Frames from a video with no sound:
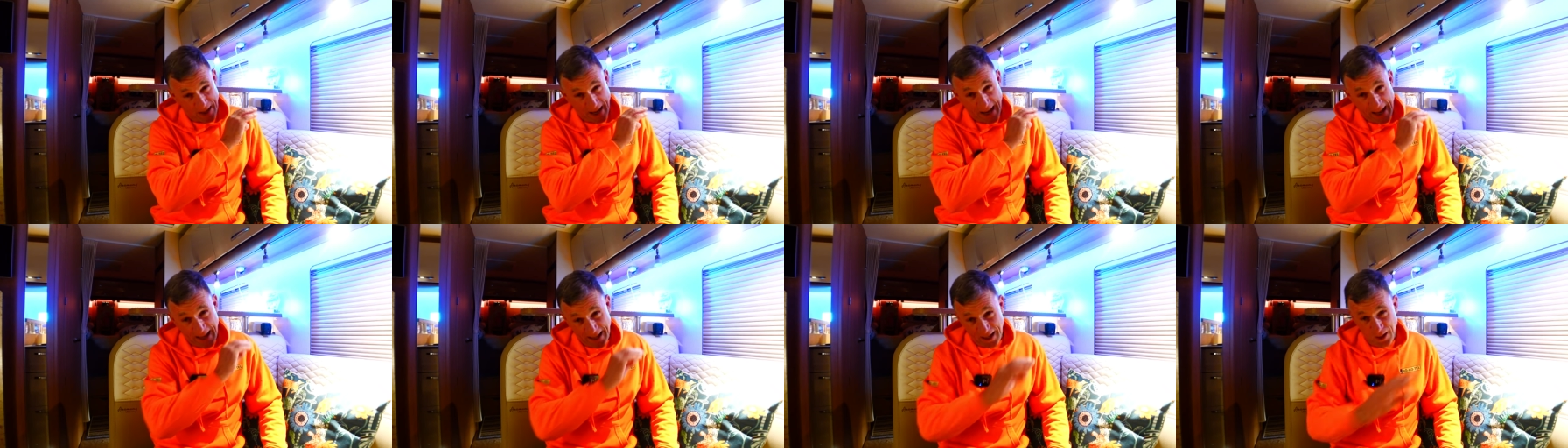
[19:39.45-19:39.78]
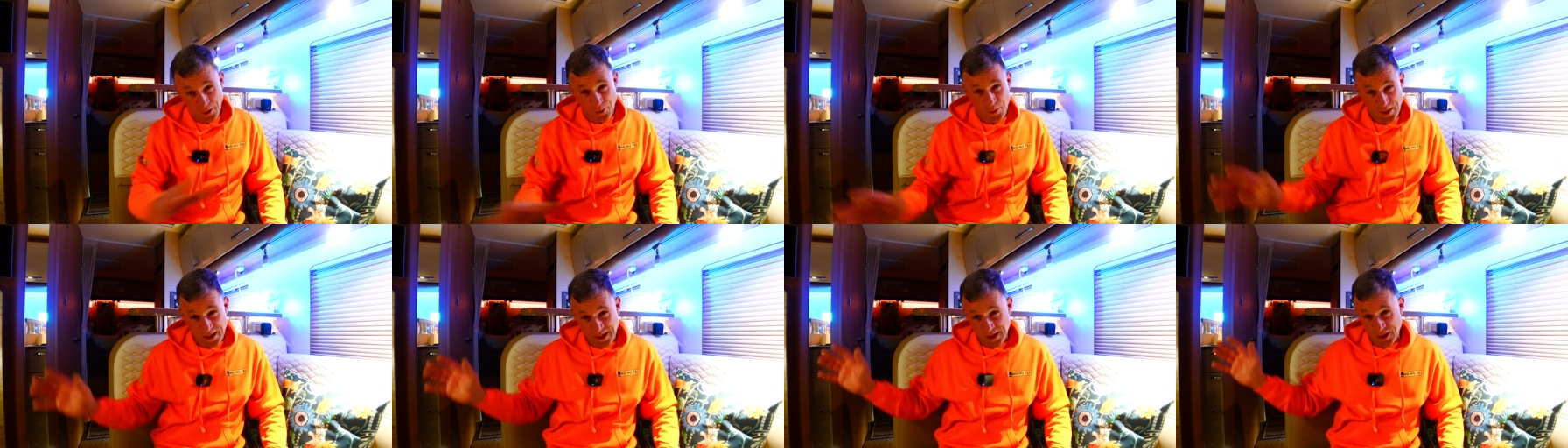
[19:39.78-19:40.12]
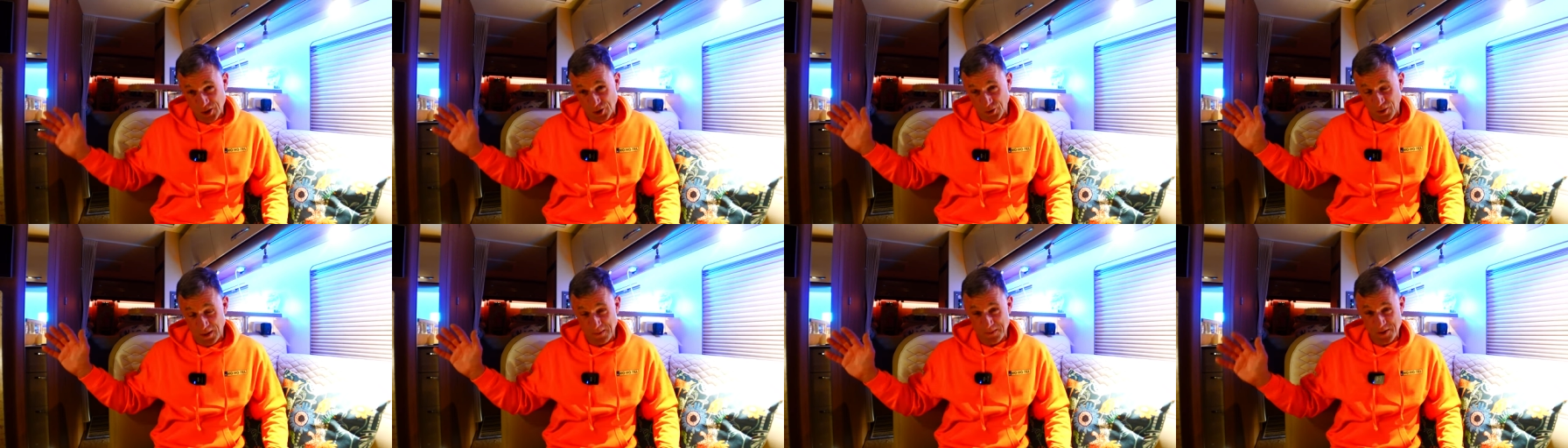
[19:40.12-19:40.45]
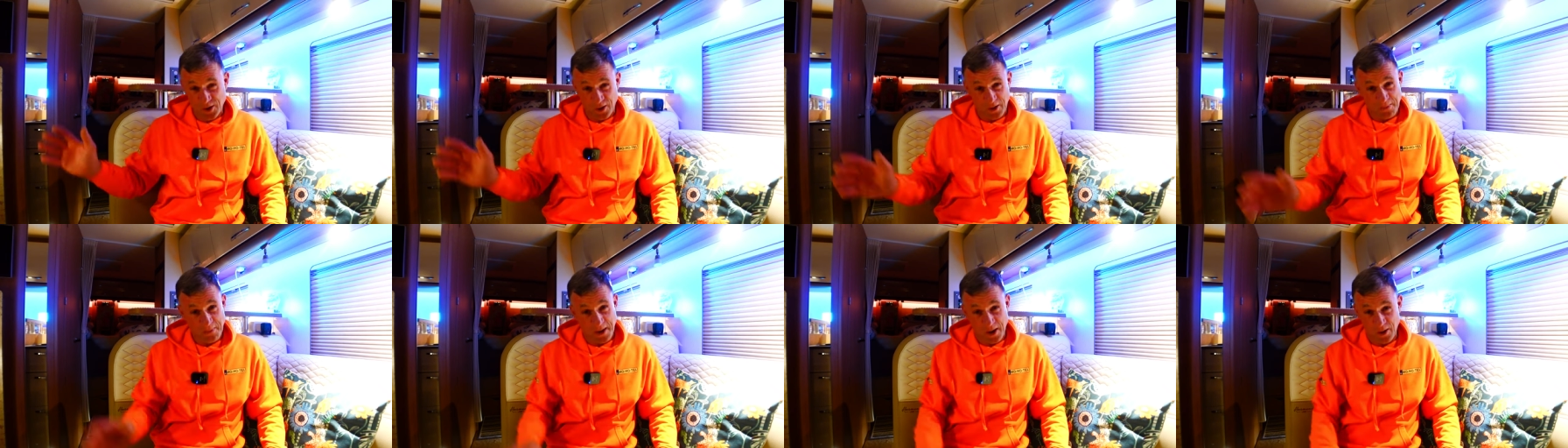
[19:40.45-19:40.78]
Halloween
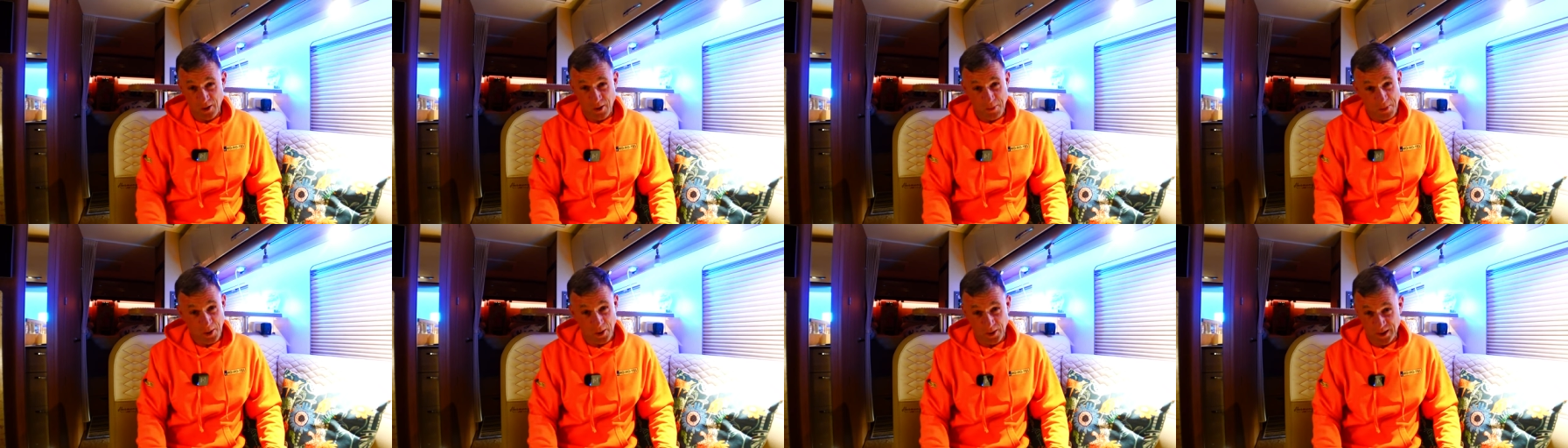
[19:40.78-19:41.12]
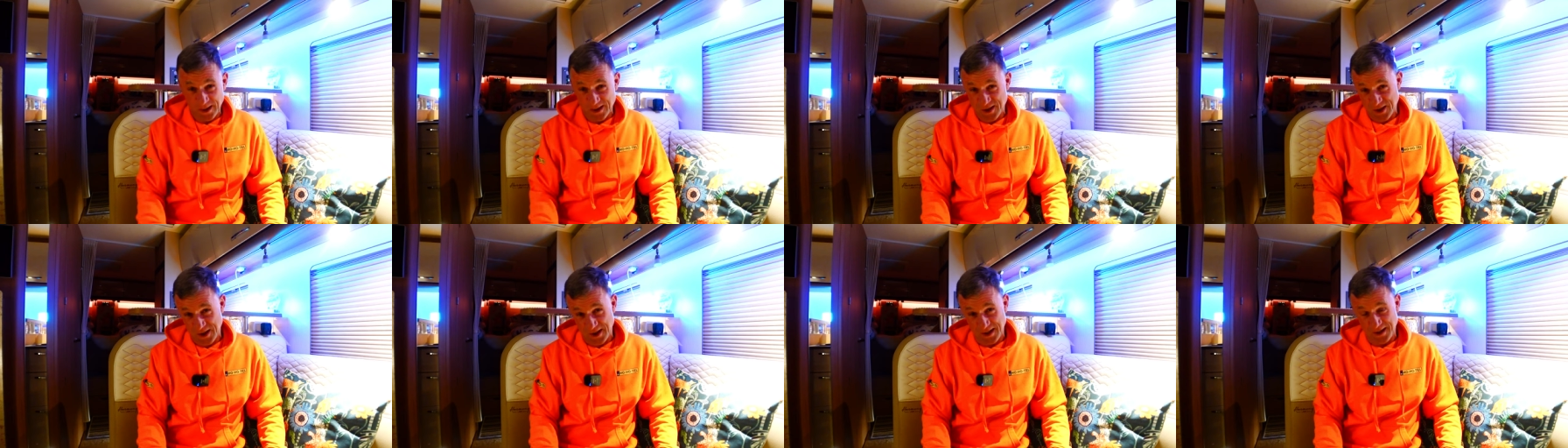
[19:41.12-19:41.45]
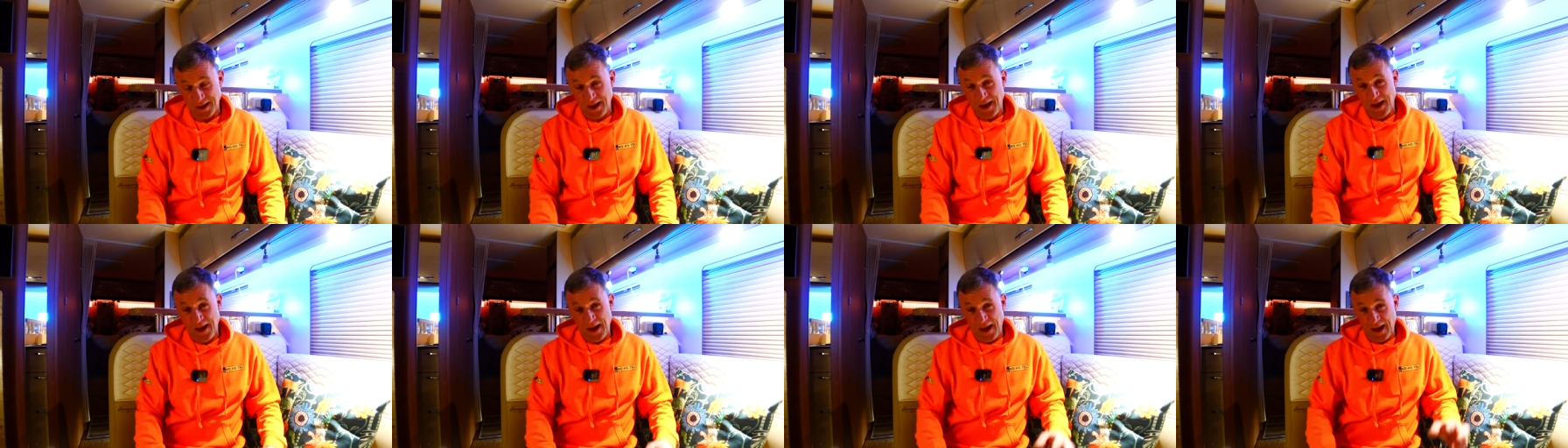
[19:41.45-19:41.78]
trips on our motorbikes and